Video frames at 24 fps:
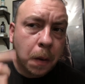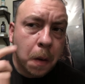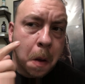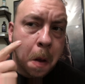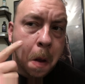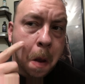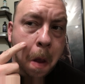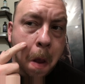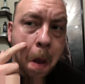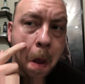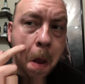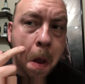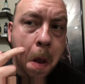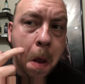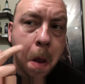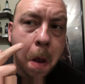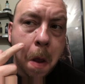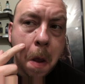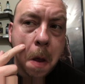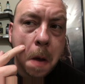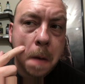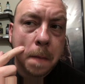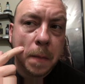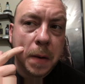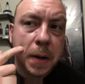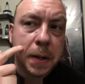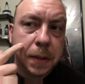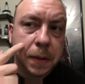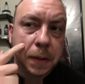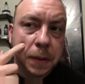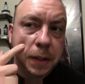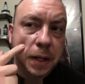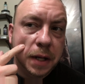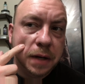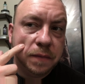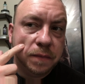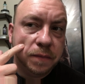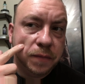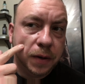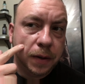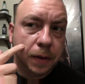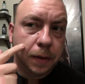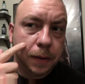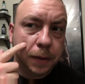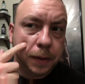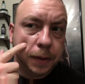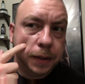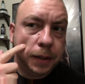I'm waiting on that
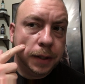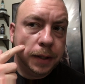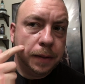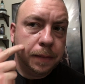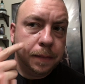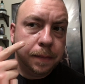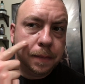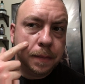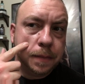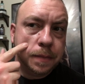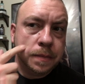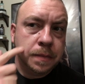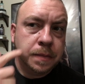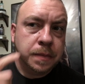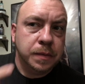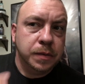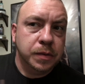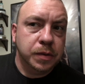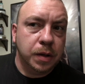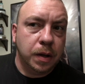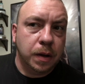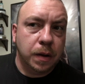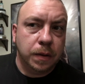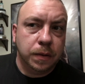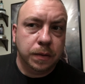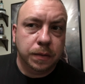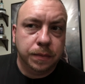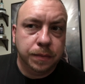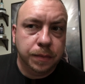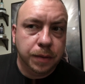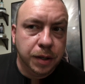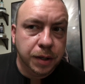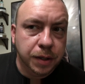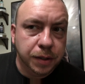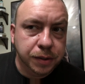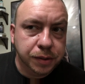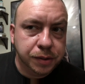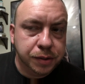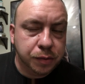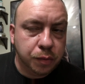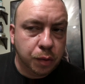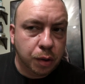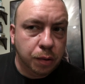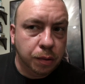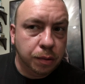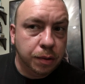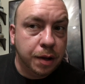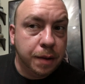fucker to get all
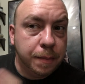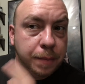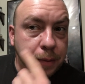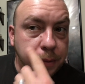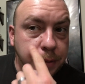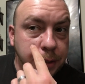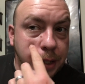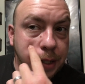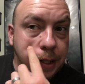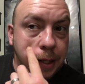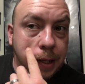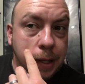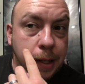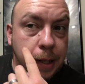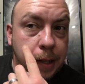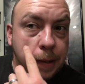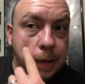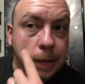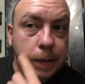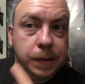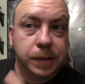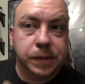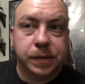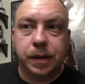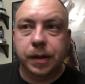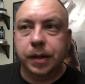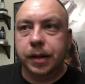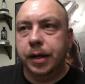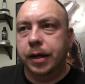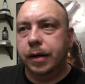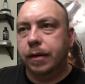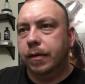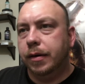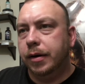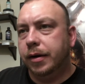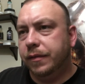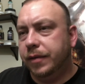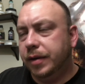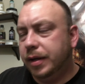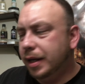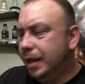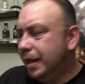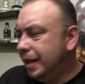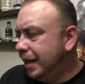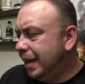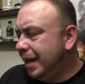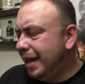unswole up and get a head on it so I can get rid of it.